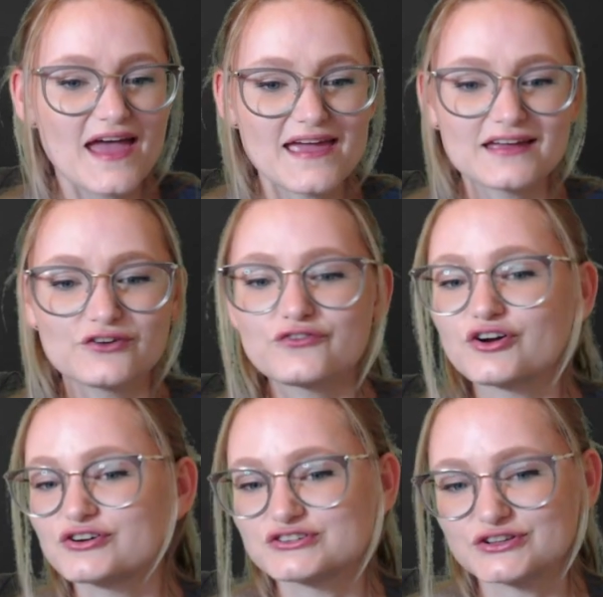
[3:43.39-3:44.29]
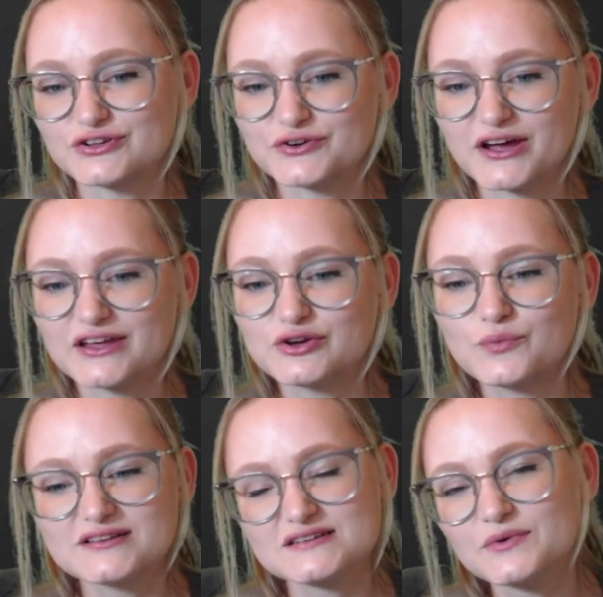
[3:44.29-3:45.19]
And for Ursaluna, you'll
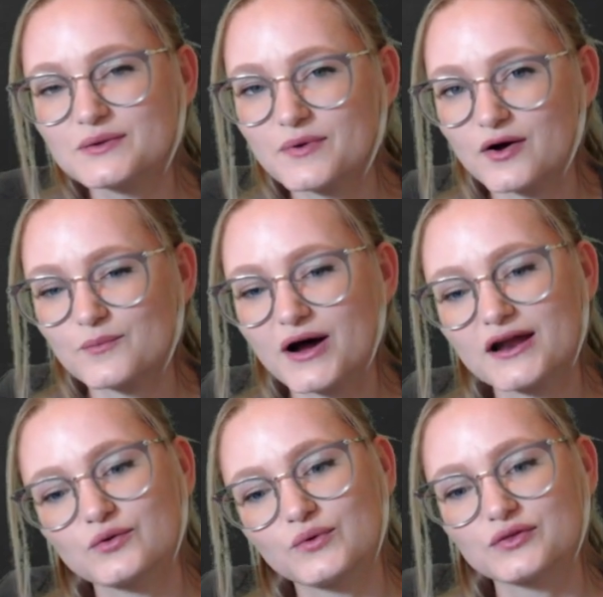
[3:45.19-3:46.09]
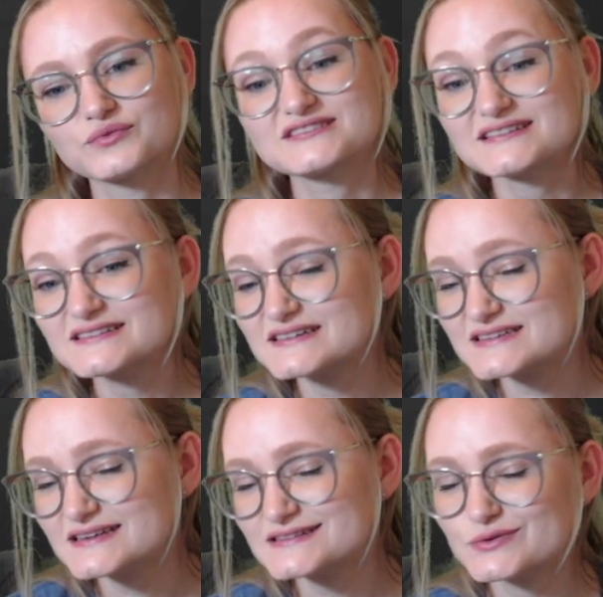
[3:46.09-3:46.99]
want to bring Pokemon with
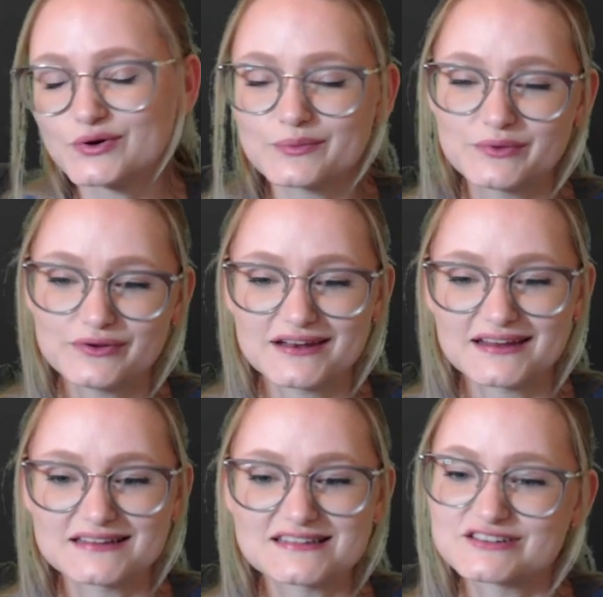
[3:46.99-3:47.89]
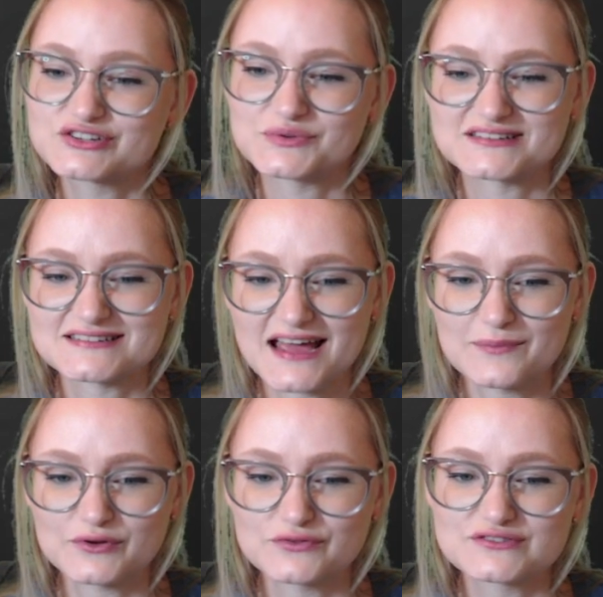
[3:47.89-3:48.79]
resistances or immunities to its
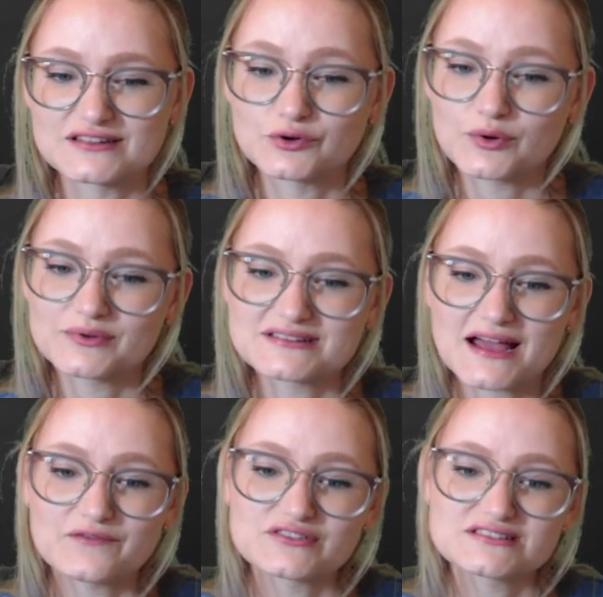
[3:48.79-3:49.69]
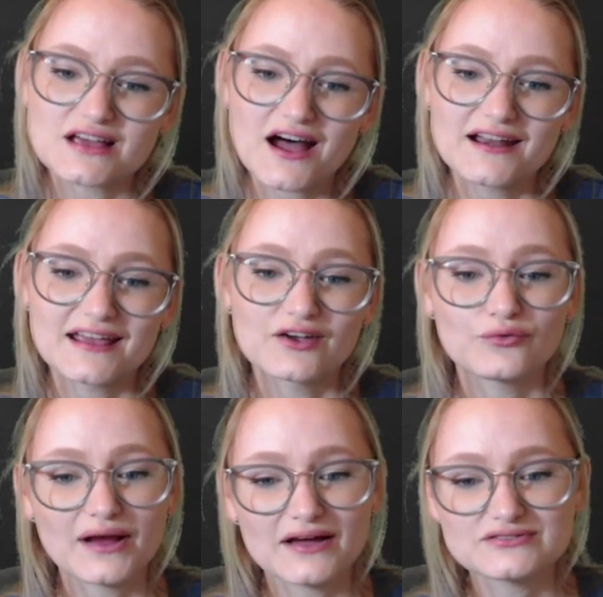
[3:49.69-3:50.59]
stab moves, the normal type Facade and
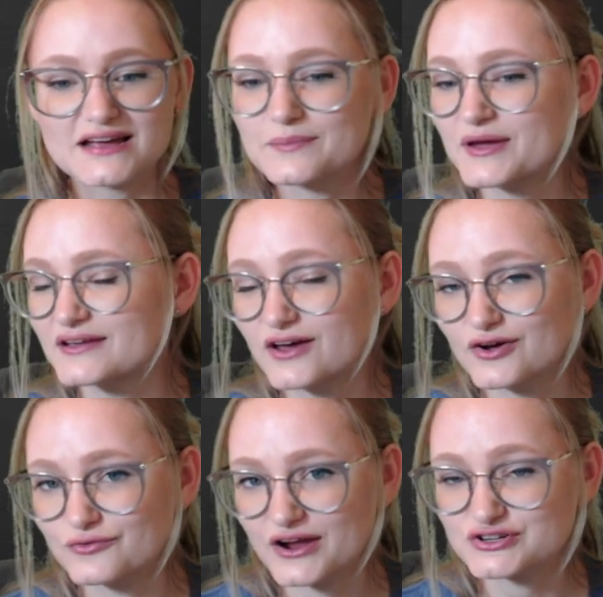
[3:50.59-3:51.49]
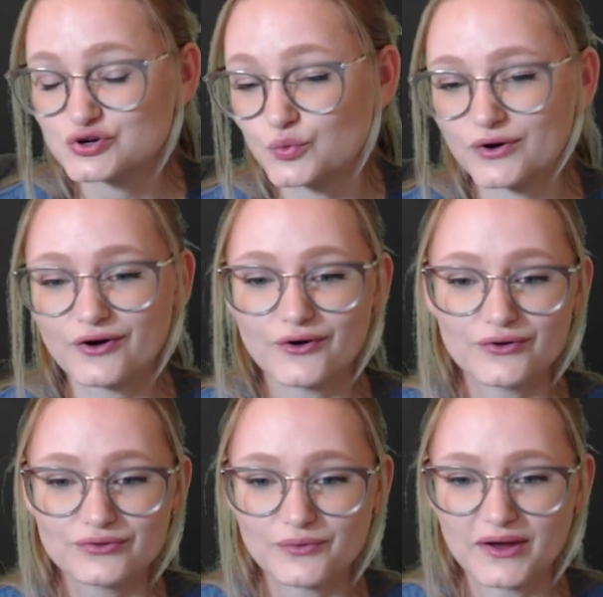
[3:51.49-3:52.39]
ground type Headlong Rush or
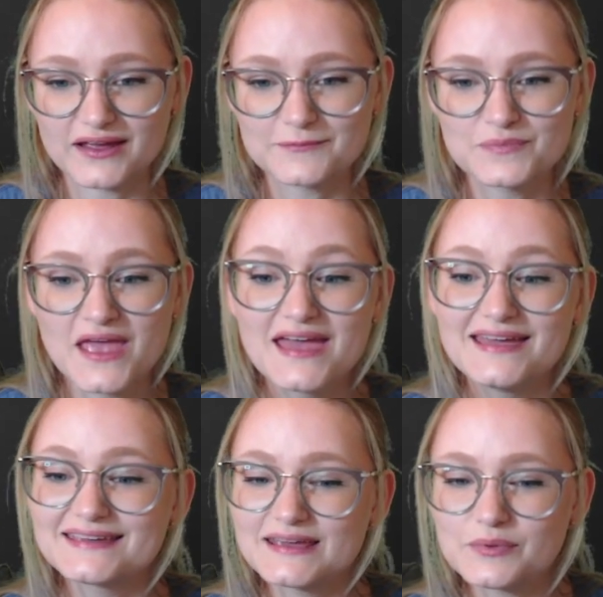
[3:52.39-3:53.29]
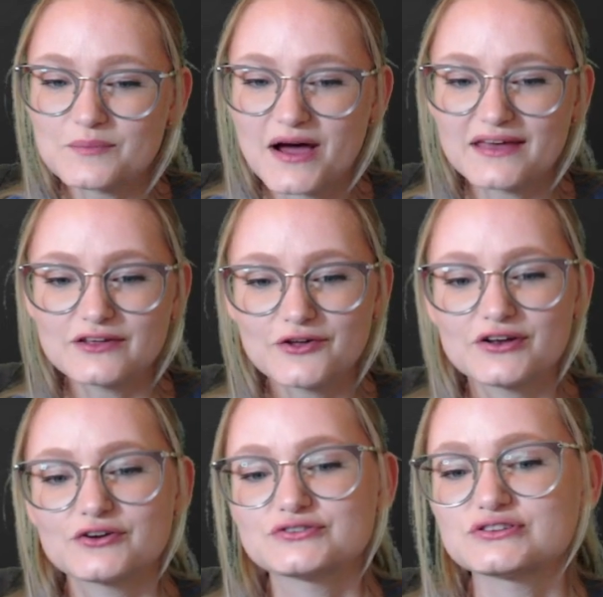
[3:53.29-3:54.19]
Earthquake. Keep in mind though
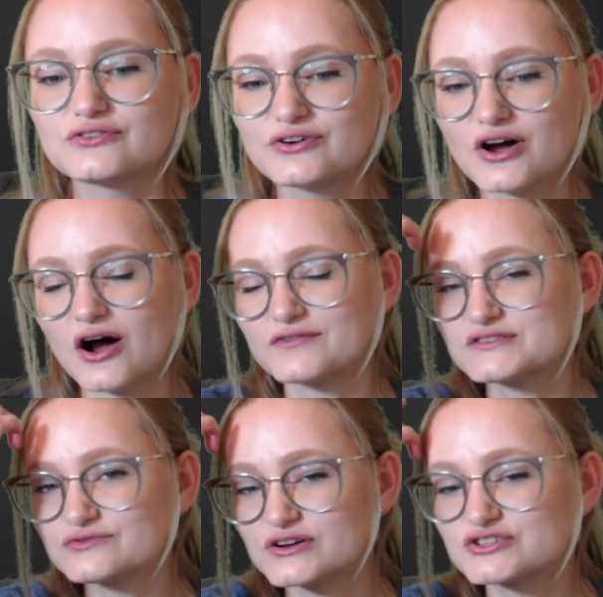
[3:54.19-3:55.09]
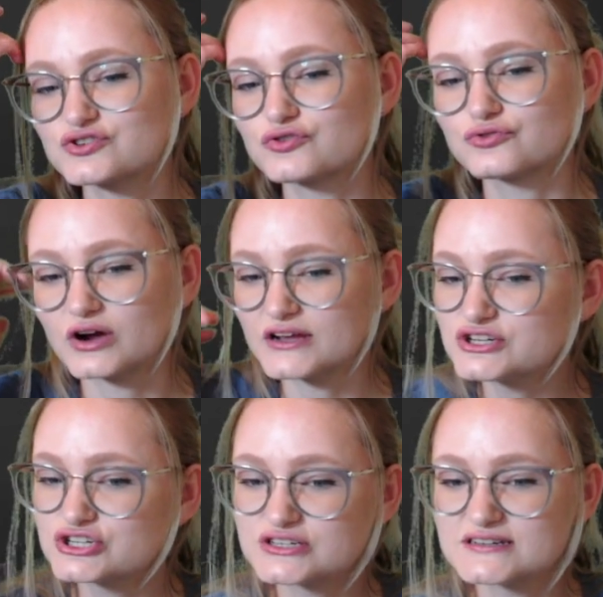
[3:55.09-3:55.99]
that Ursaluna often runs
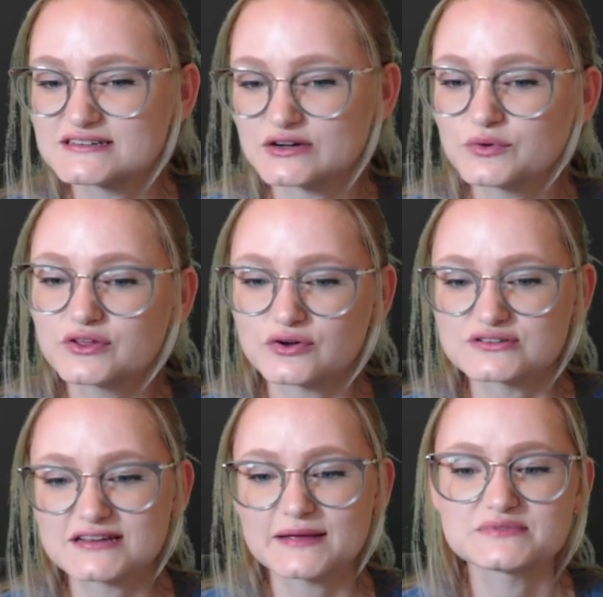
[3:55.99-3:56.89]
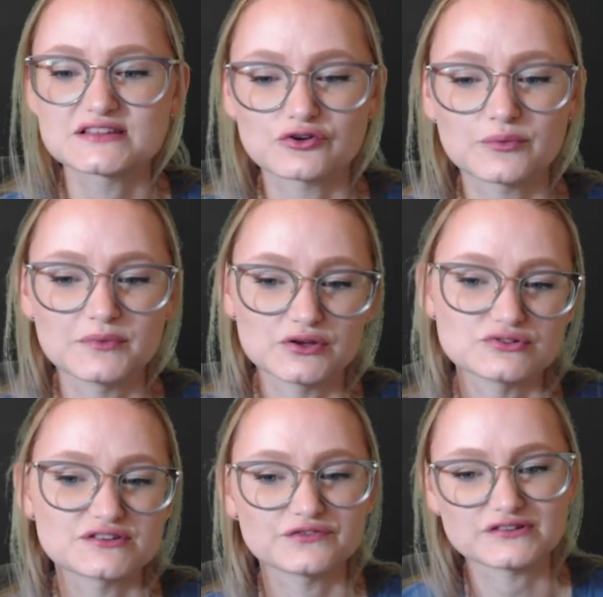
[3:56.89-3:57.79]
Crunch to deal with ghost types that are
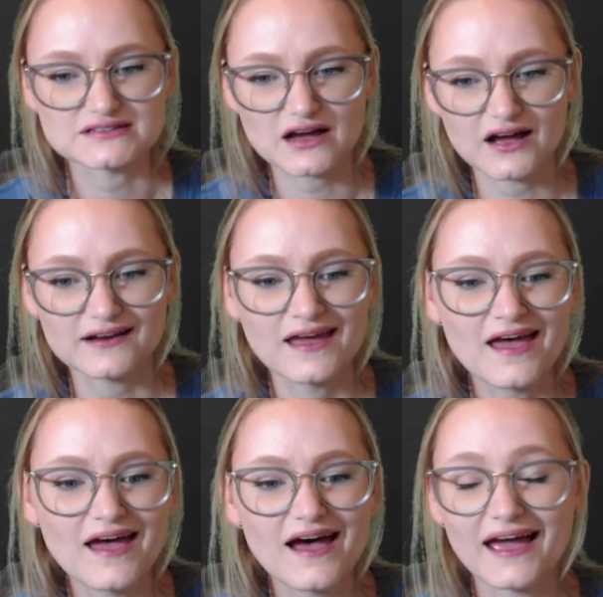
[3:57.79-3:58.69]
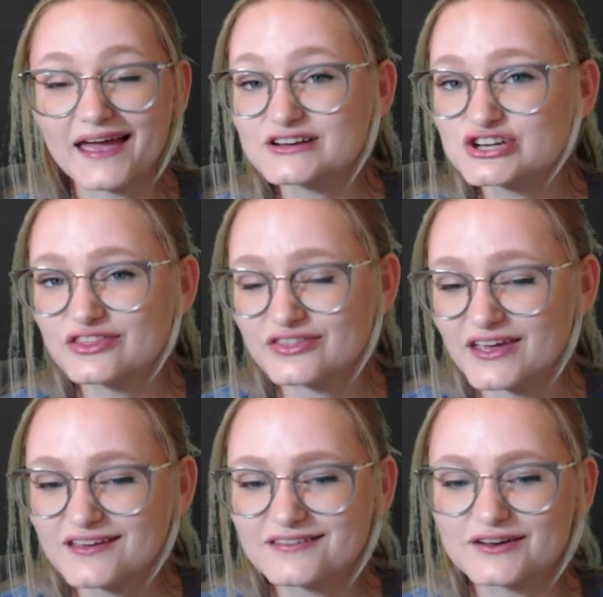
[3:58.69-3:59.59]
immune to Facade. I actually
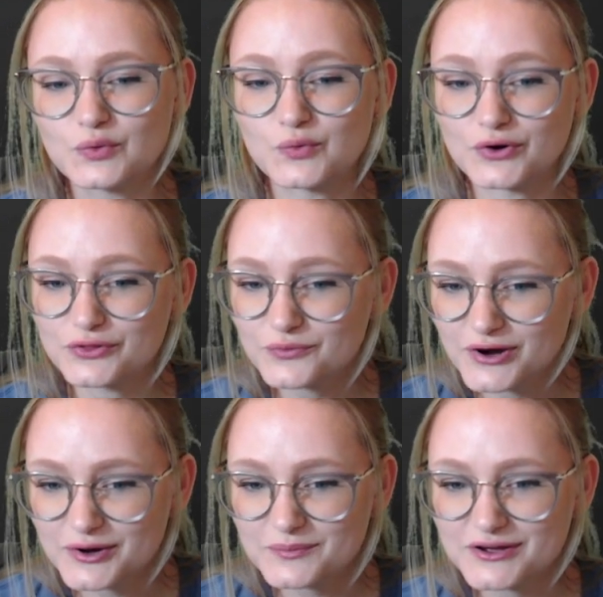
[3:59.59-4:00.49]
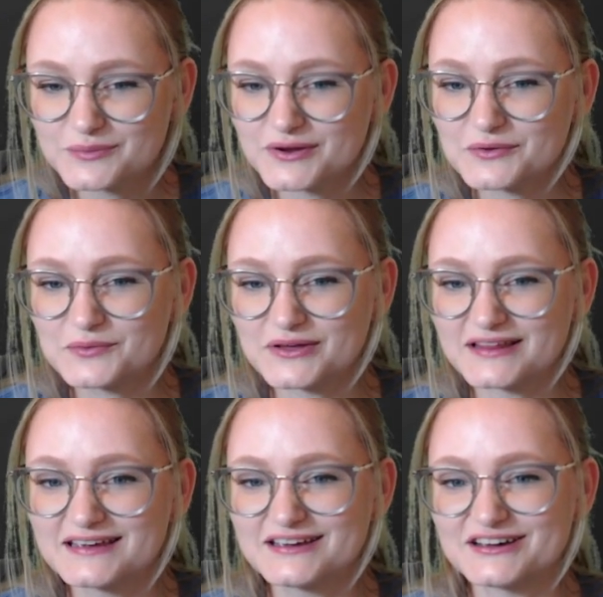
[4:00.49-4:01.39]
think that Orthworm could be a
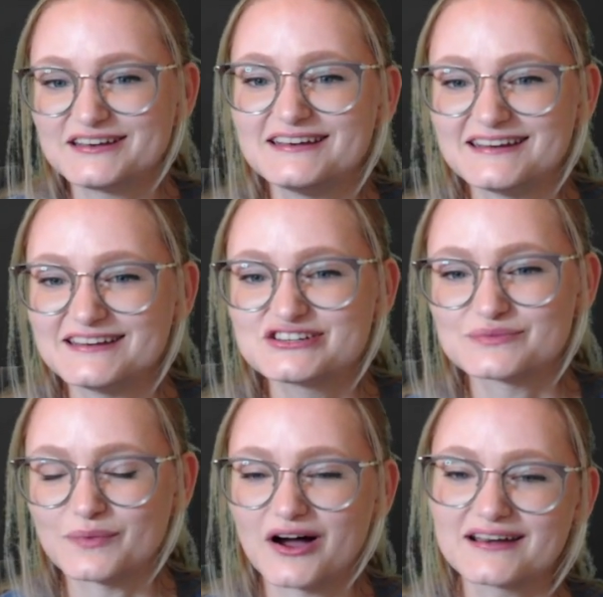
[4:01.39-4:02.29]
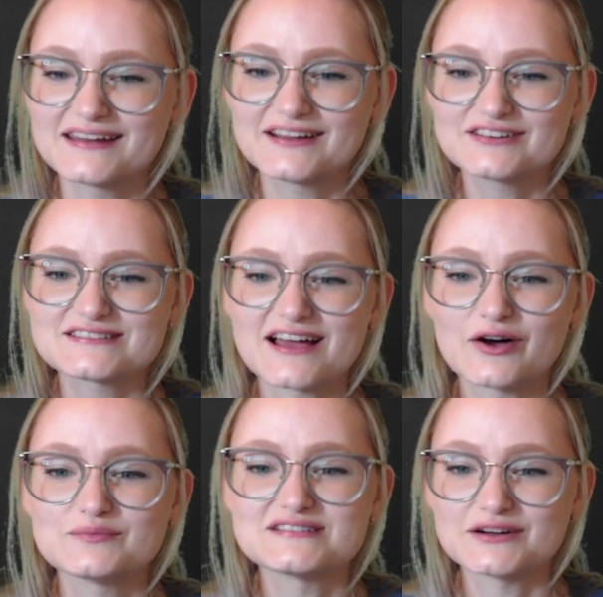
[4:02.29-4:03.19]
really good niche mon here to
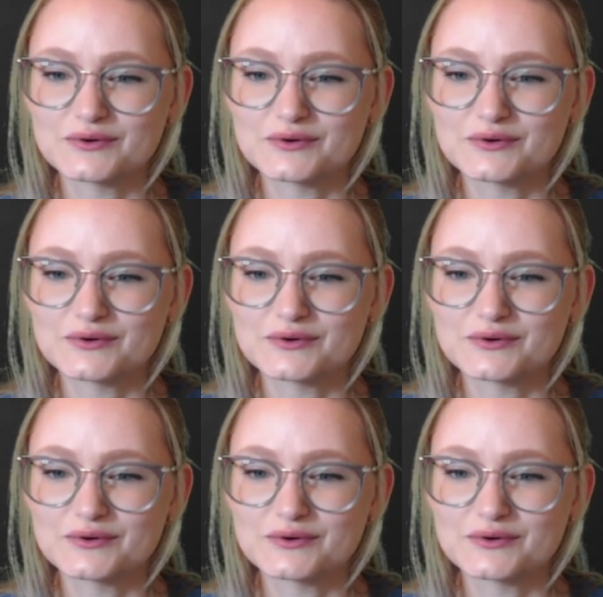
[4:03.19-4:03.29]
help deal with